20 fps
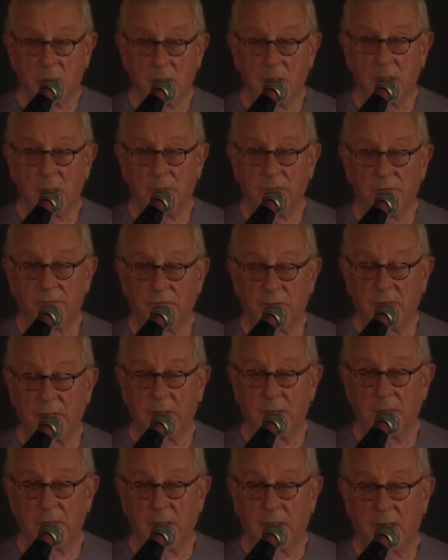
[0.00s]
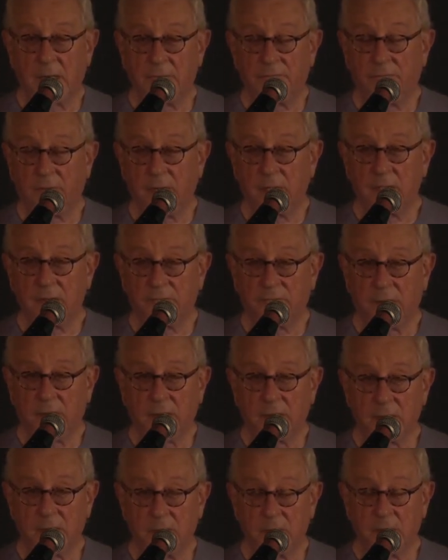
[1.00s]
all over for him, and I finally
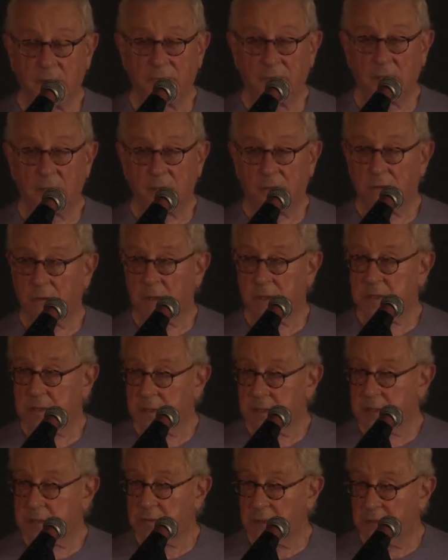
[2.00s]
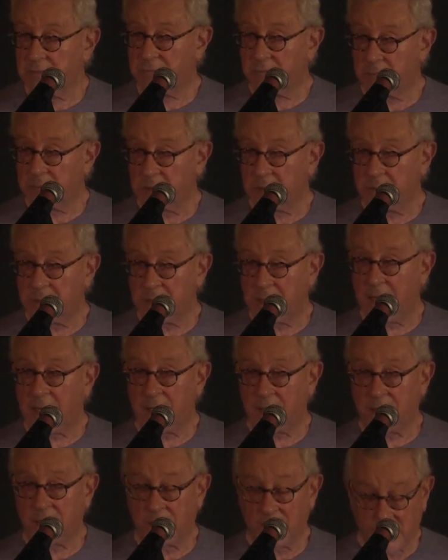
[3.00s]
found him living across the street from me in
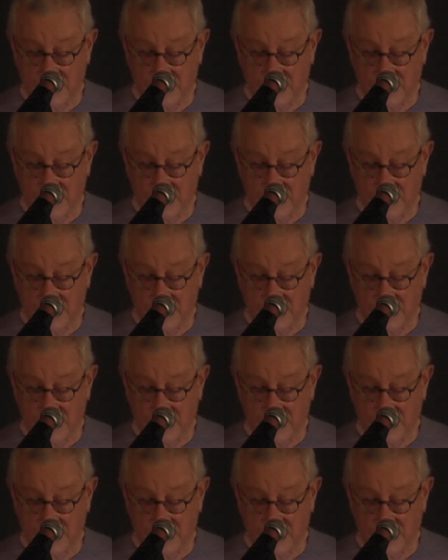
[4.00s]
Manhattan.